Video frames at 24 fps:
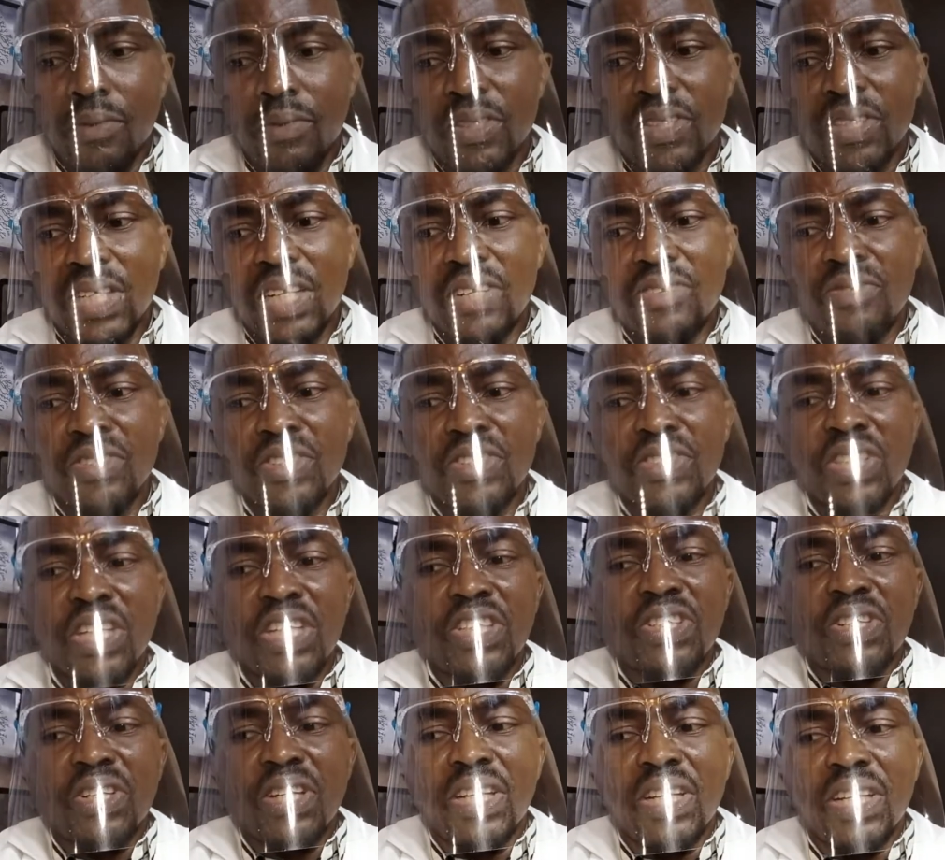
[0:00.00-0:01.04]
Recent
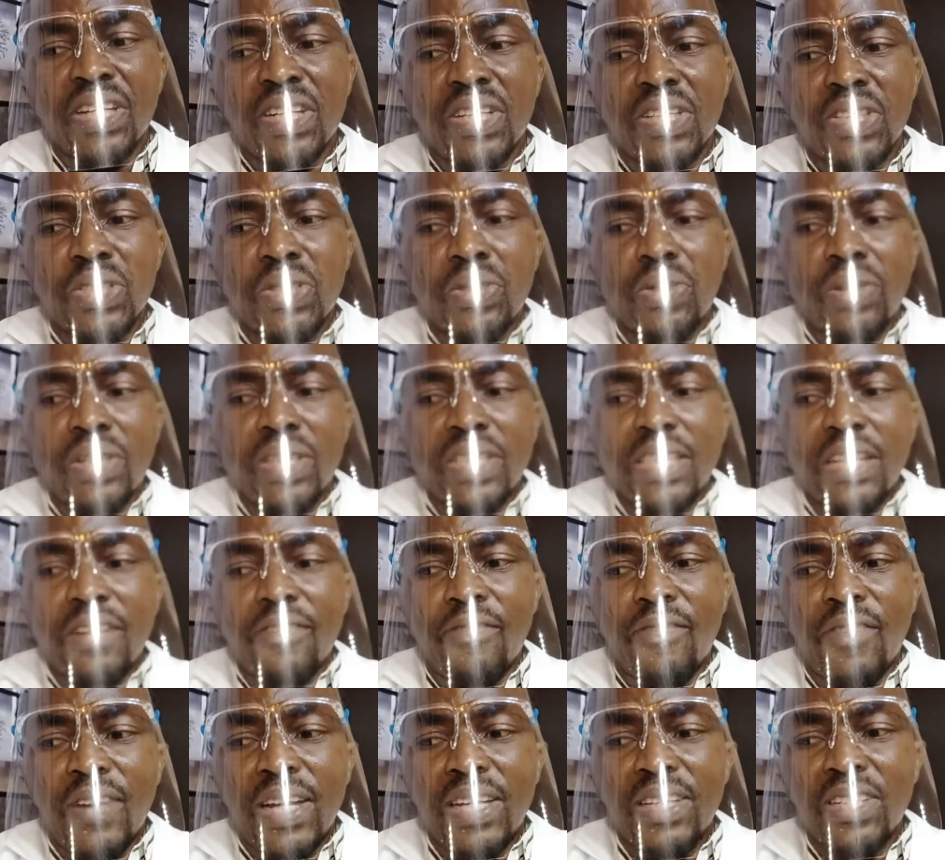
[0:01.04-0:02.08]
research, clinical studies,
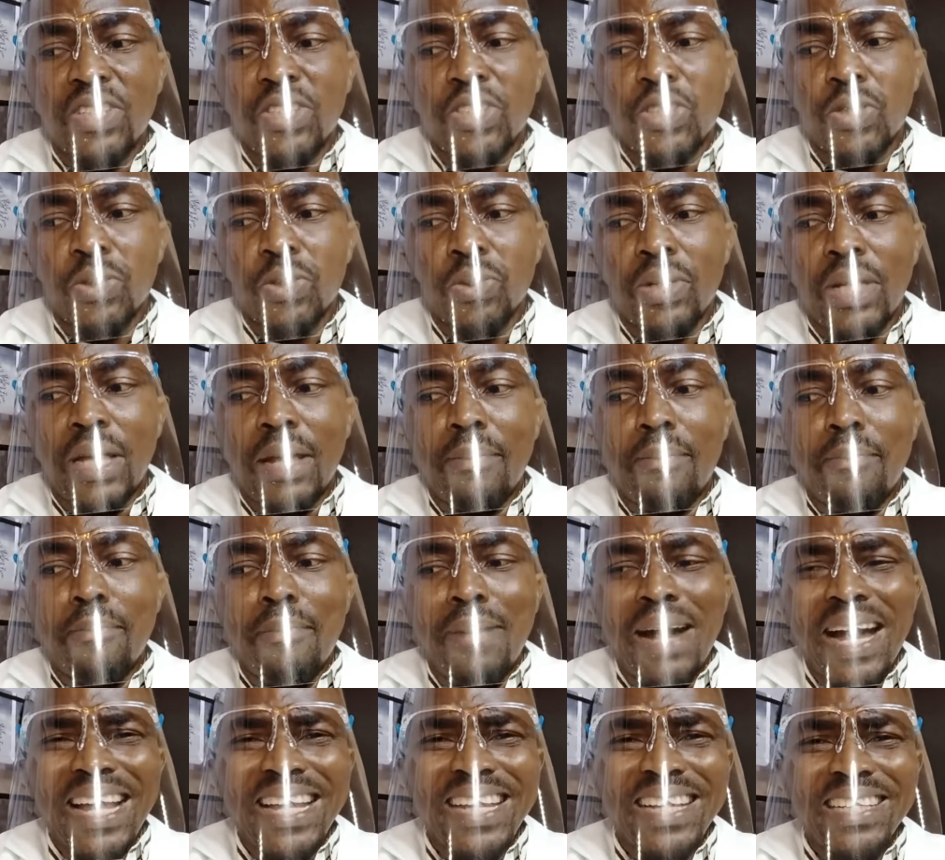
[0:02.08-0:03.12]
and findings show that
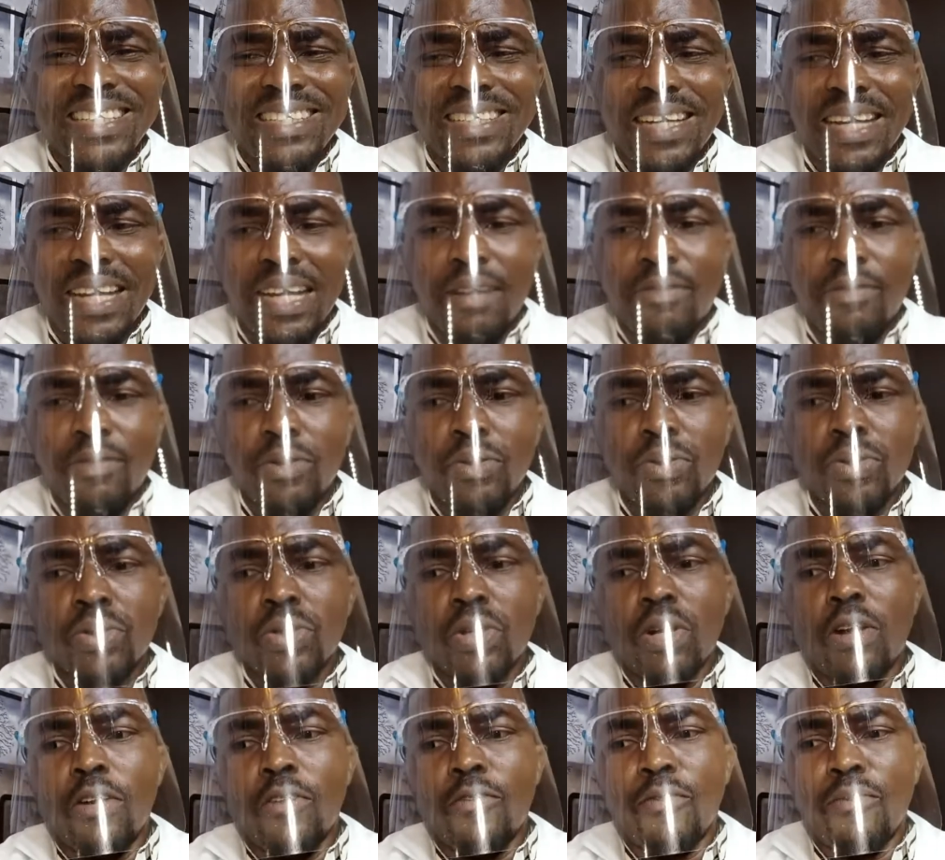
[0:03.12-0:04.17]
managed
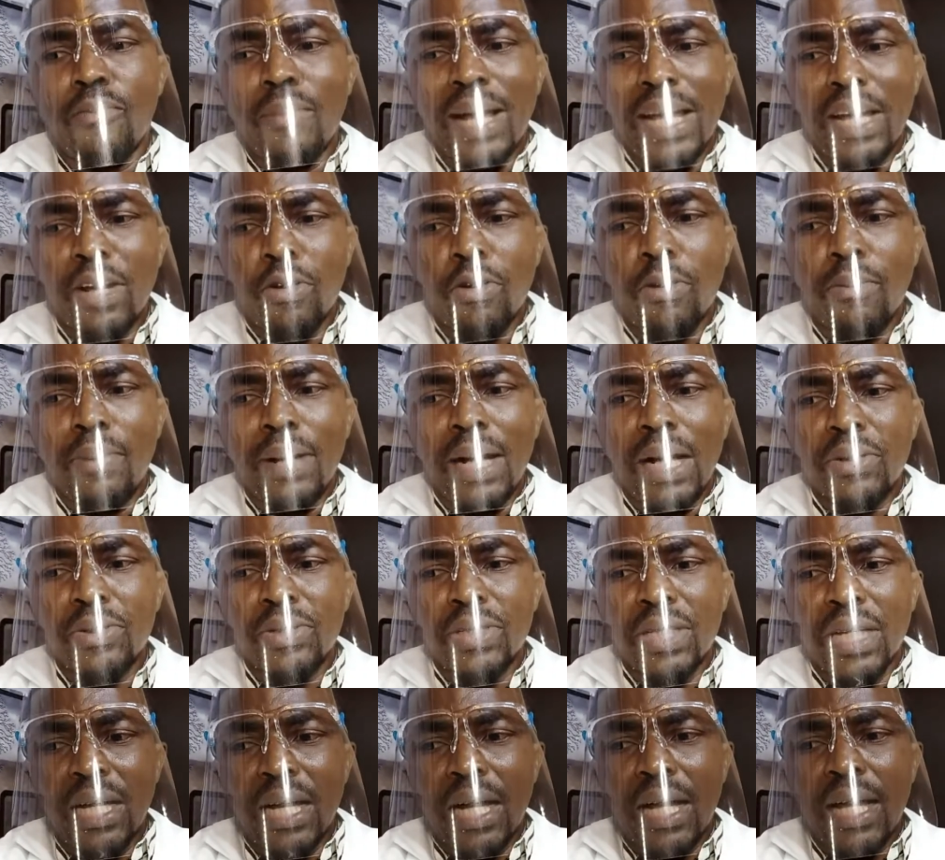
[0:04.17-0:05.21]
levels of
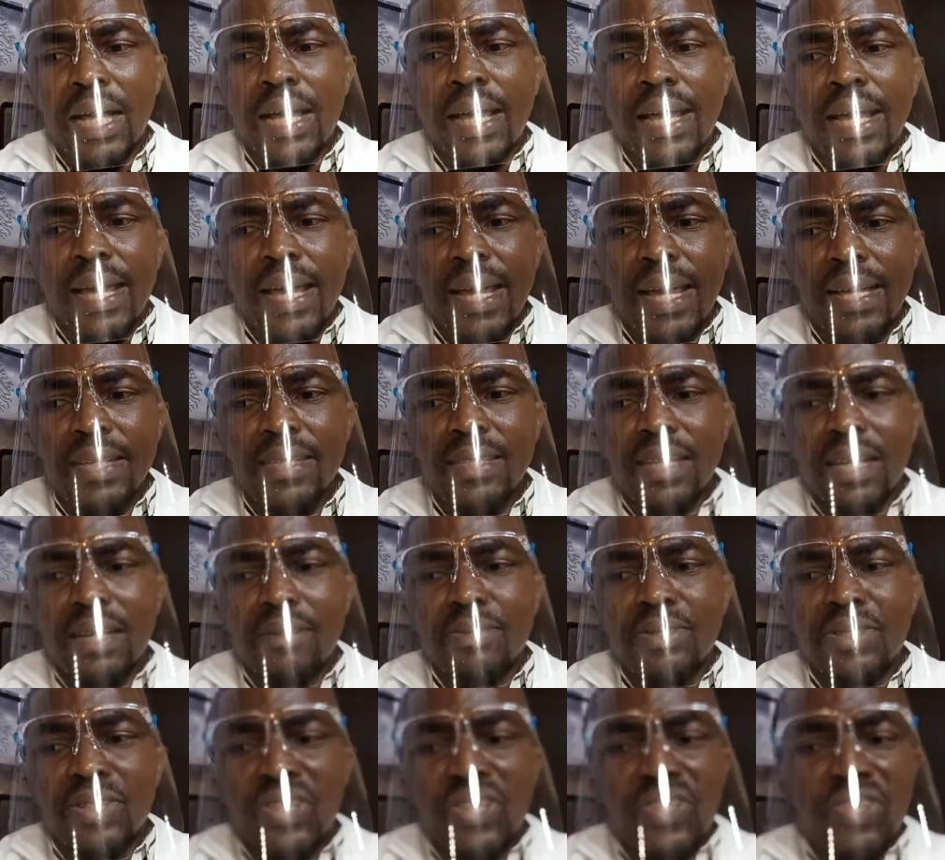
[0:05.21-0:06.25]
microbiota
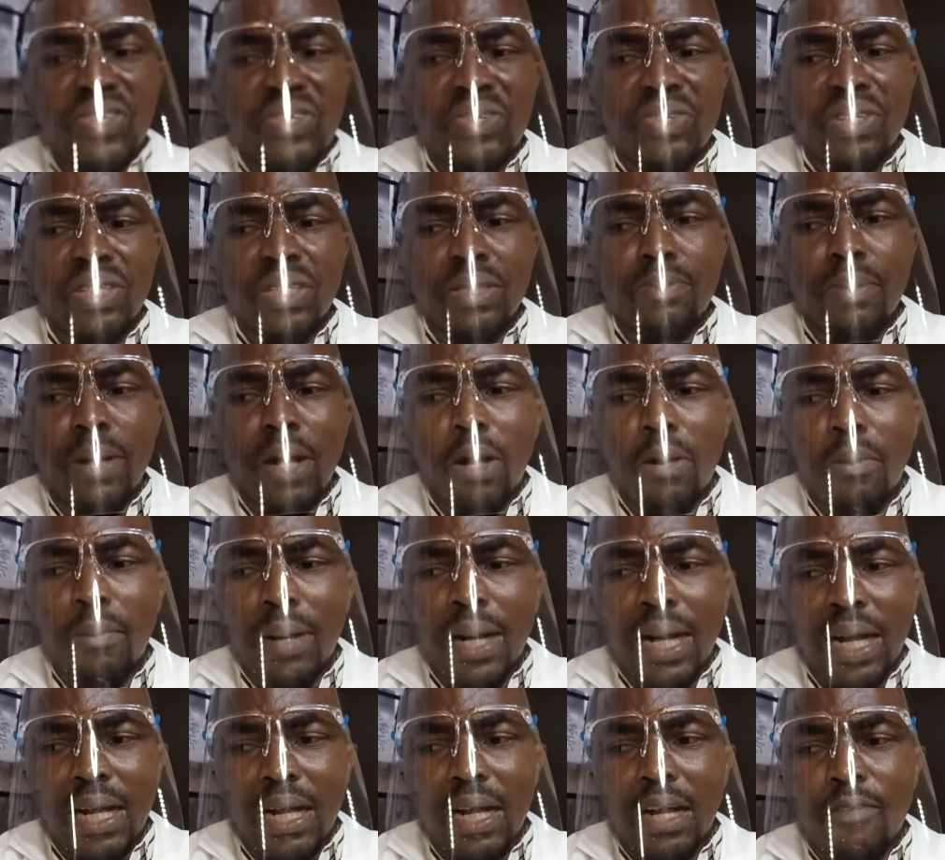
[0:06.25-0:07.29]
enzyme secretaries
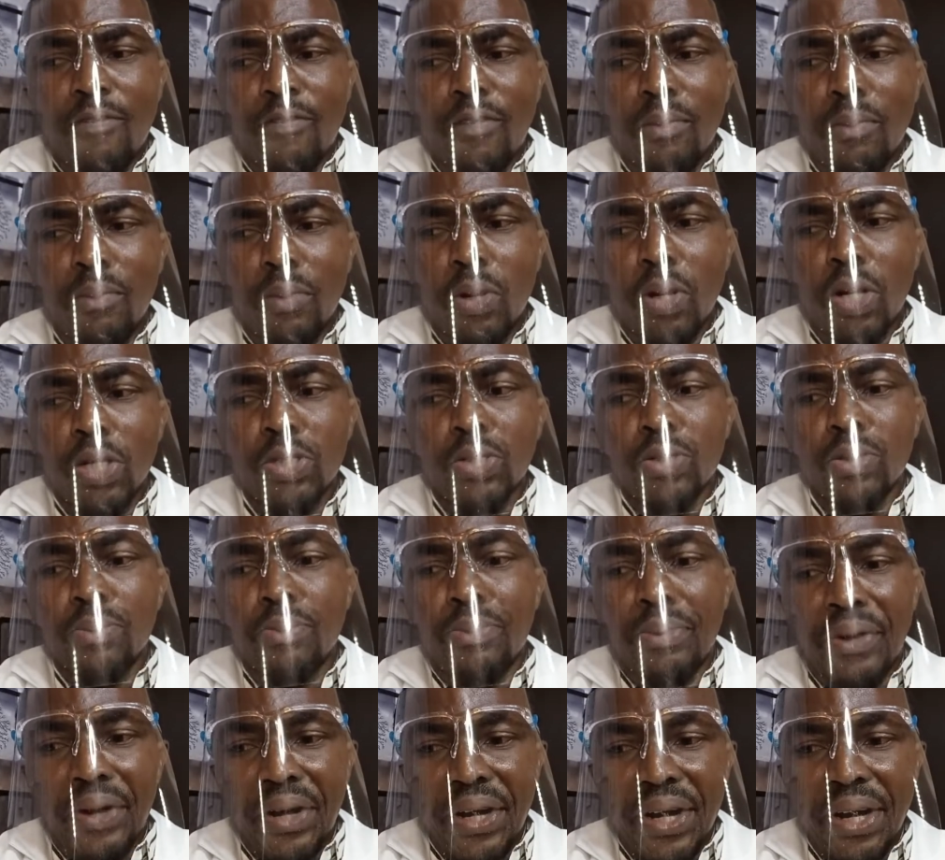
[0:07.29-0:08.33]
biomarker from gut to
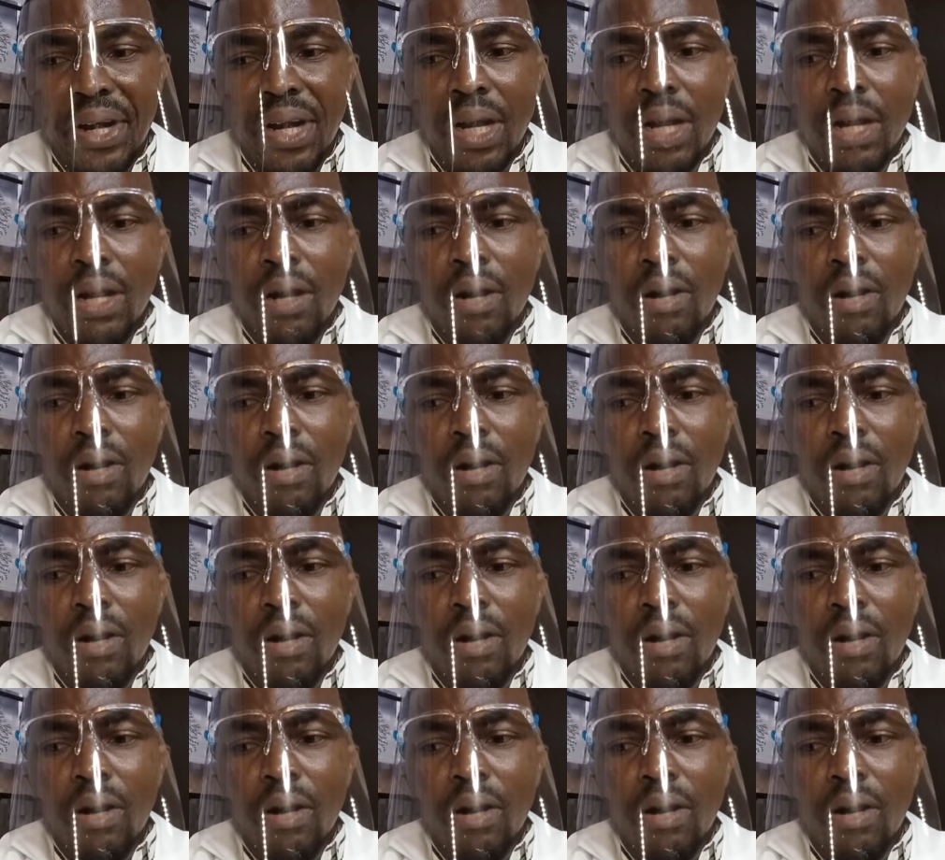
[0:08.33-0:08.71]
brain